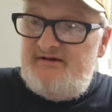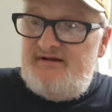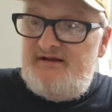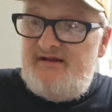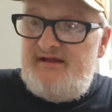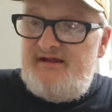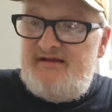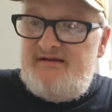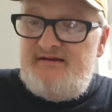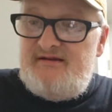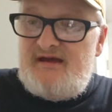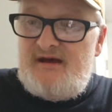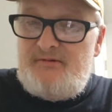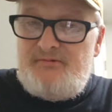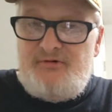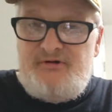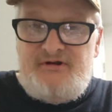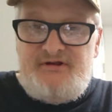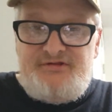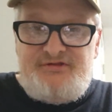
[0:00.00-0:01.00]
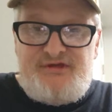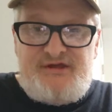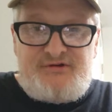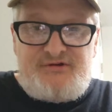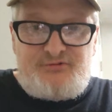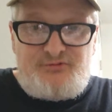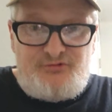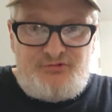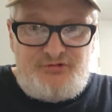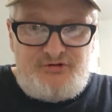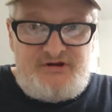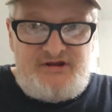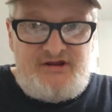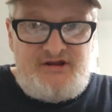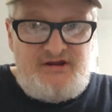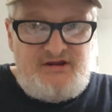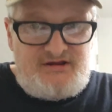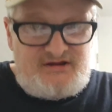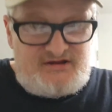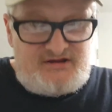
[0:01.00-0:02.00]
And I want to thank
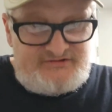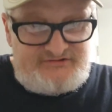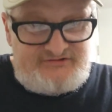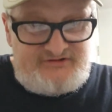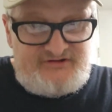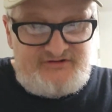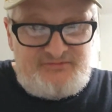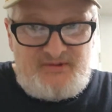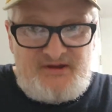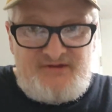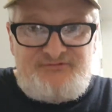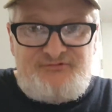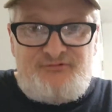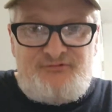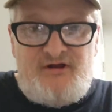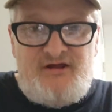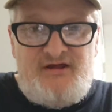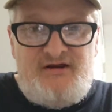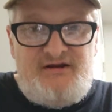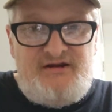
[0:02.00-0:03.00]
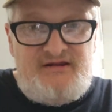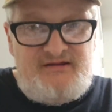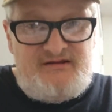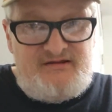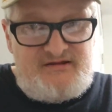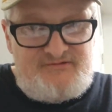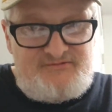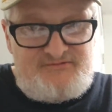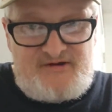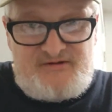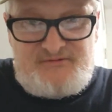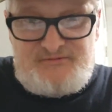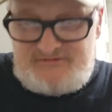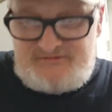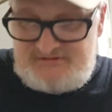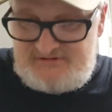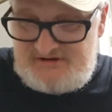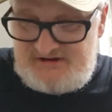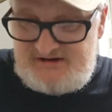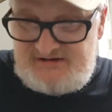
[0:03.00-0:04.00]
Rudy because he's my friend. If I
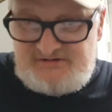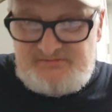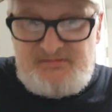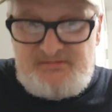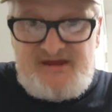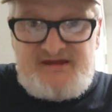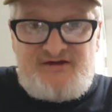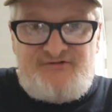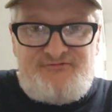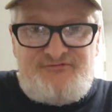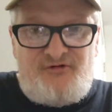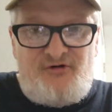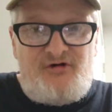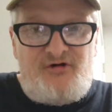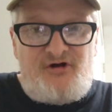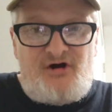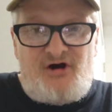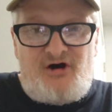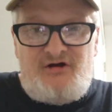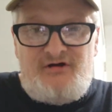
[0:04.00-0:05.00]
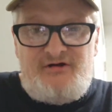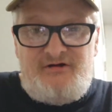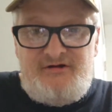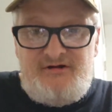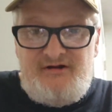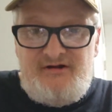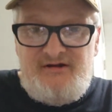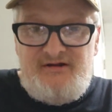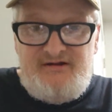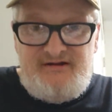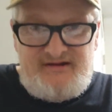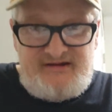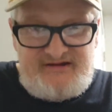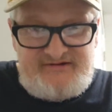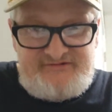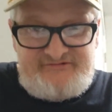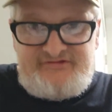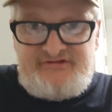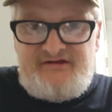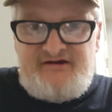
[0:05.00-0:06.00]
need to make a phone call,
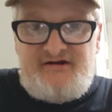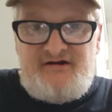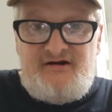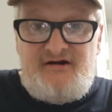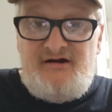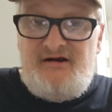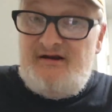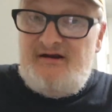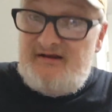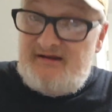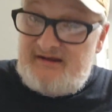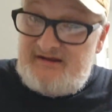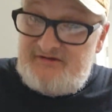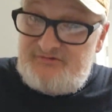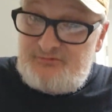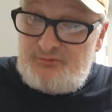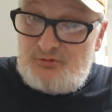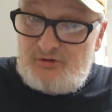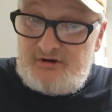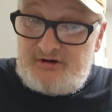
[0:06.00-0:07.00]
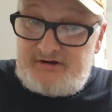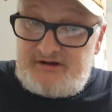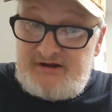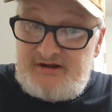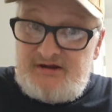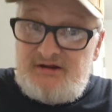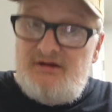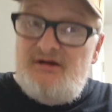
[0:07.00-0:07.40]
he's there. He's working.